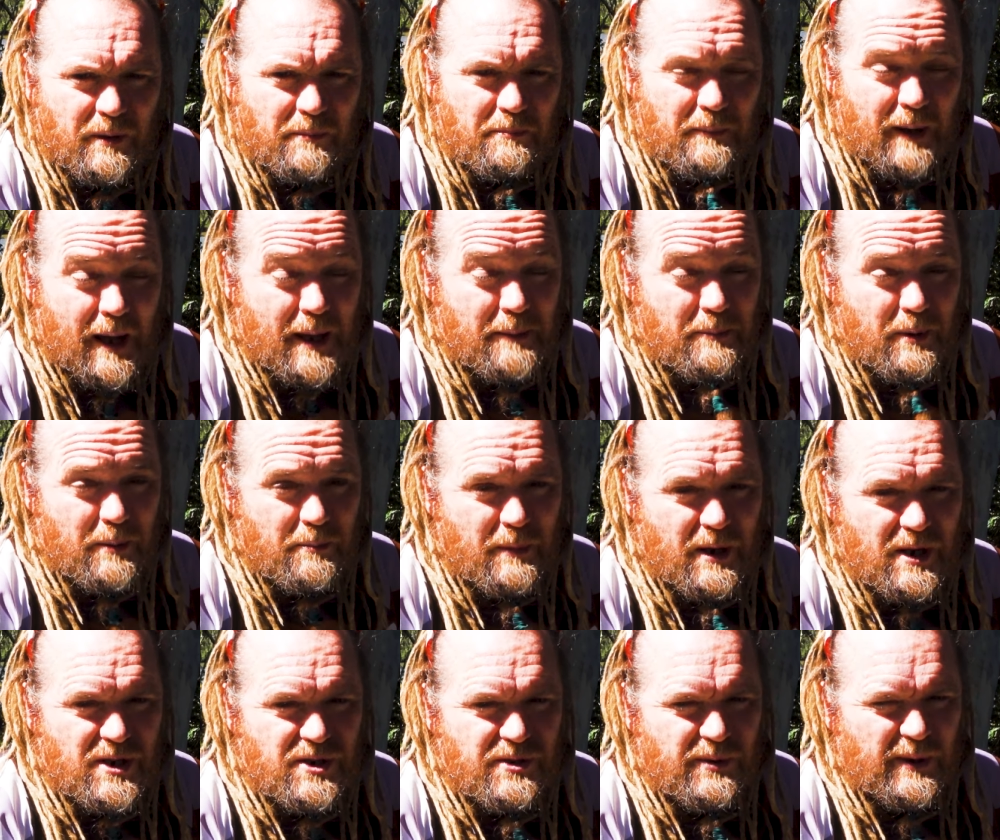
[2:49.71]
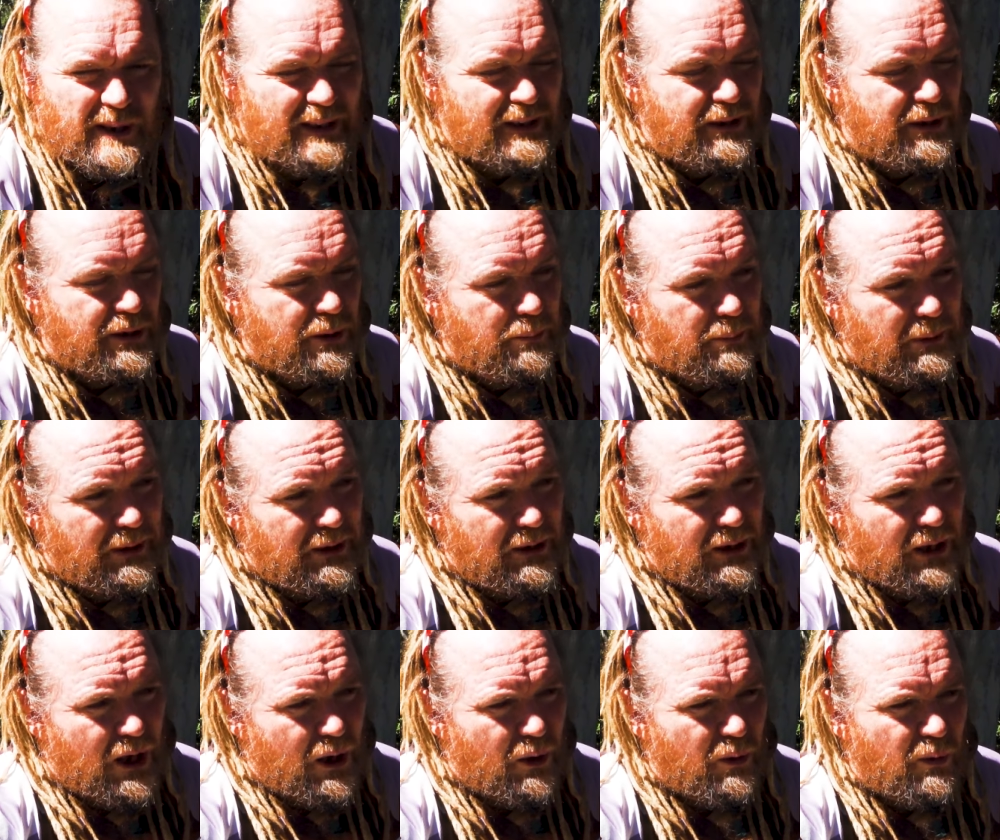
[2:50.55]
may be measuring a little bit
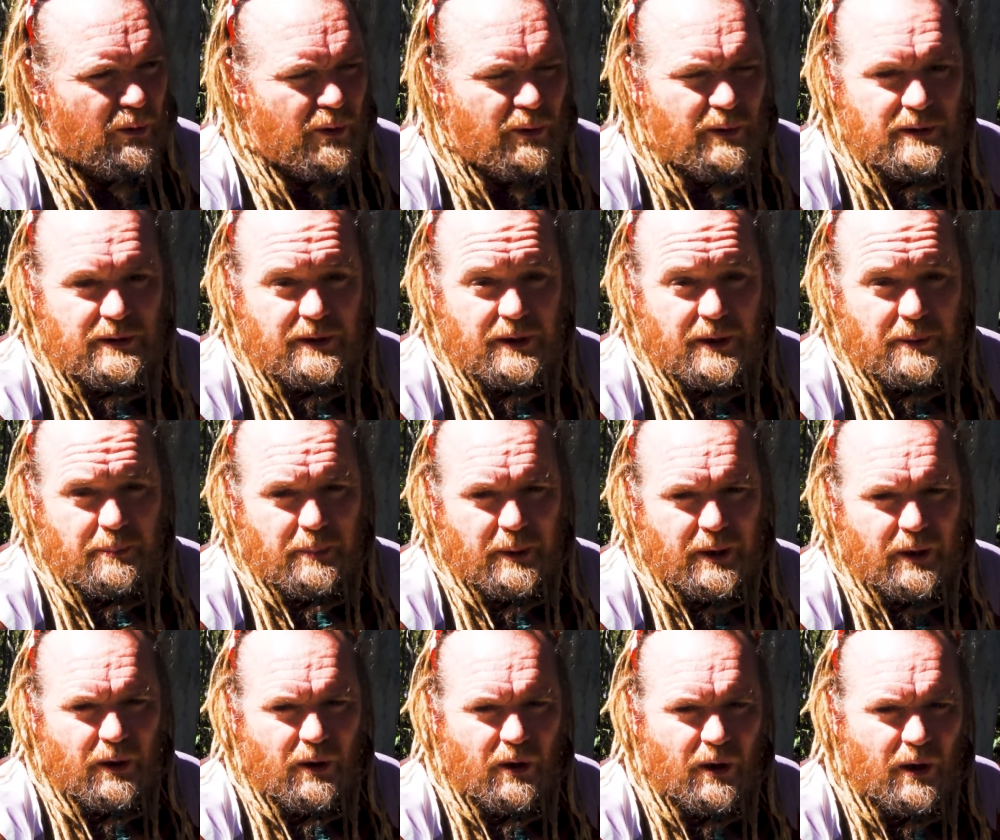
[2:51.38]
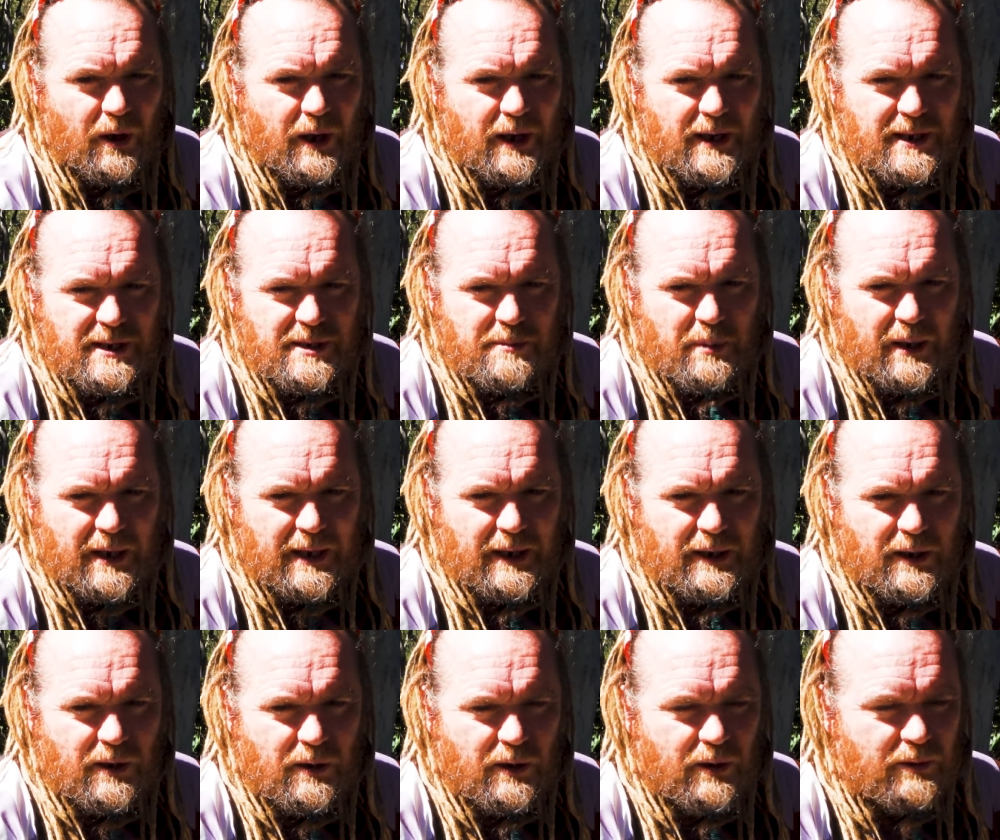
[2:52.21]
lower or a little bit higher,
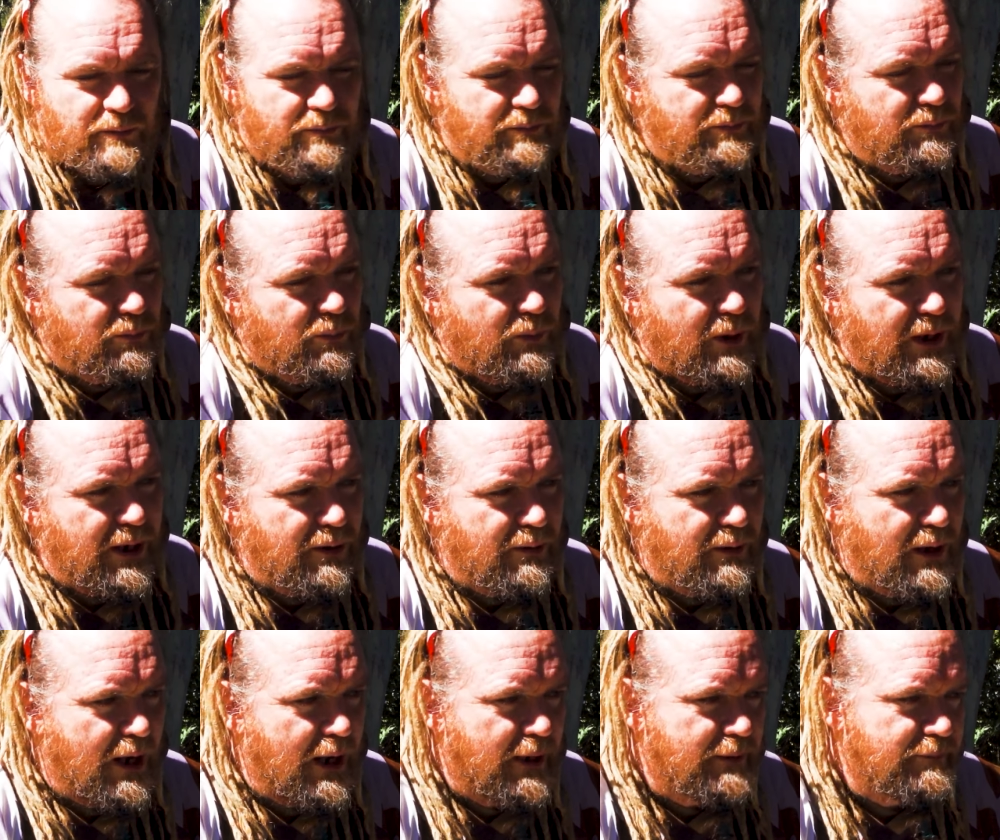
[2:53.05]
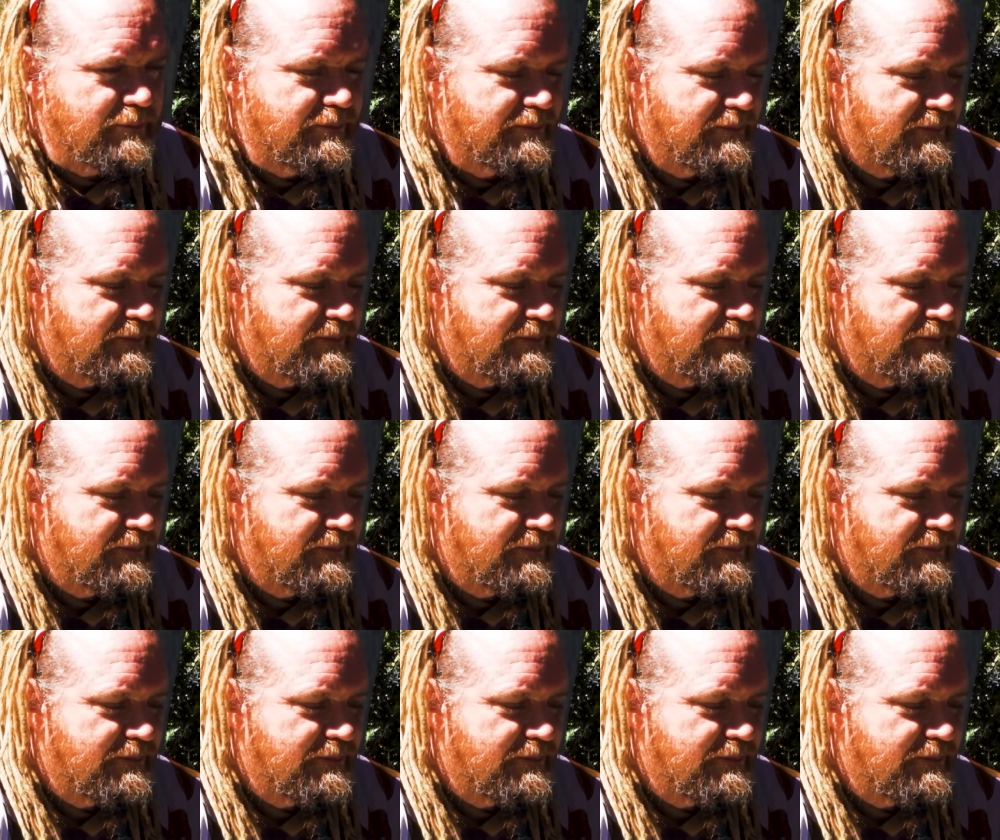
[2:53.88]
depending on where you're at.